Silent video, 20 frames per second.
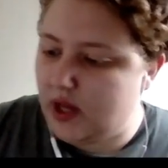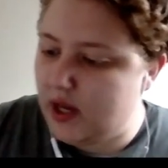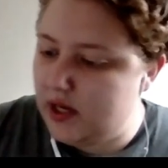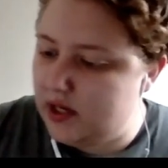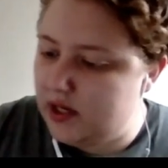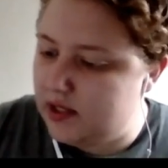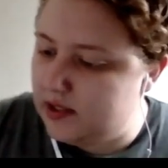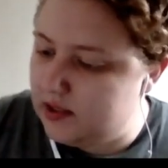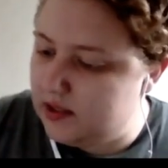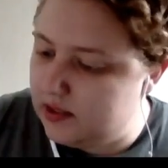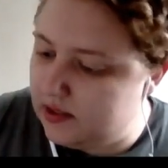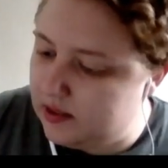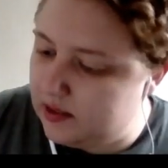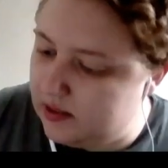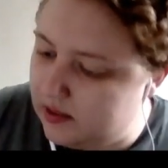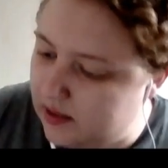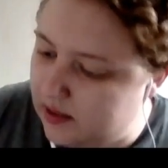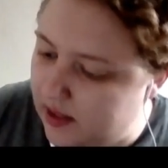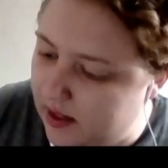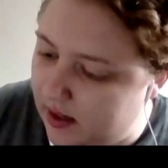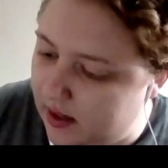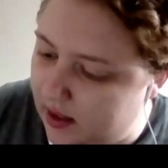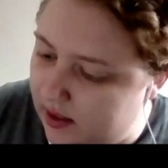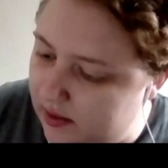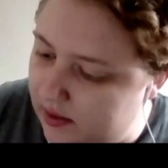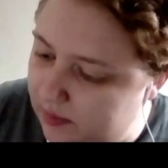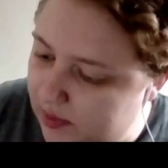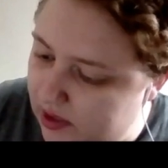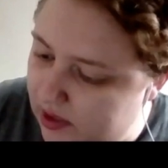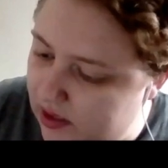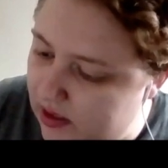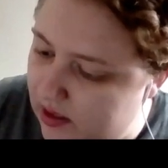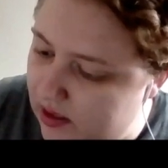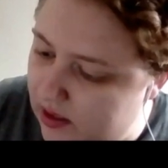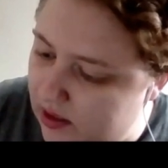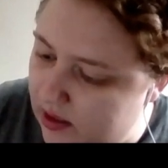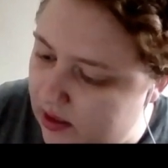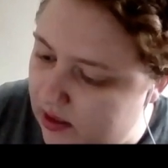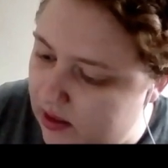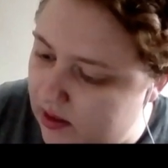Nice.
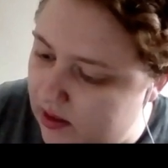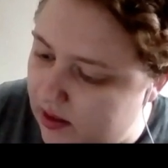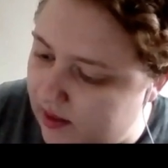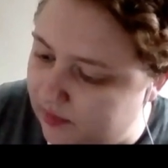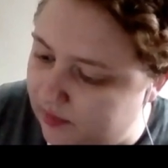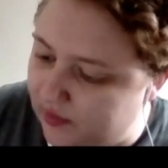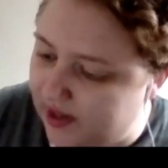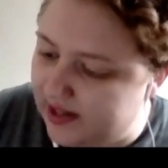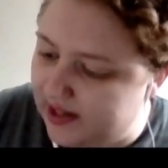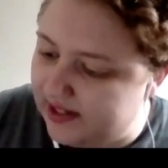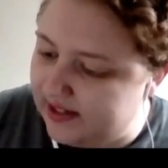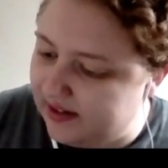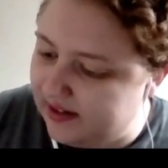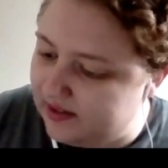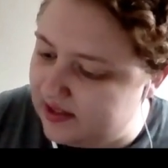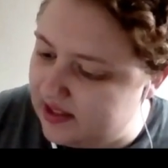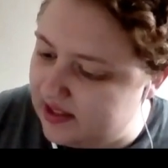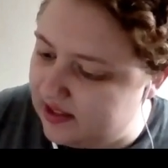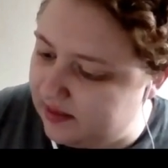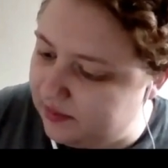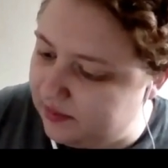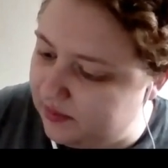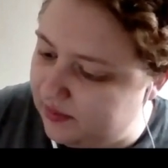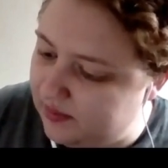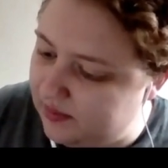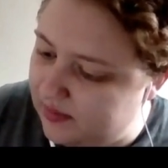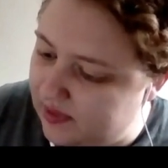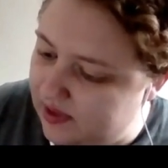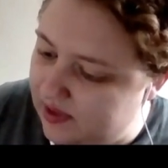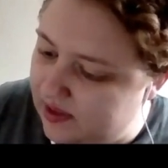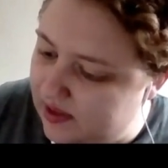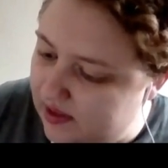AIP. I'm writing down some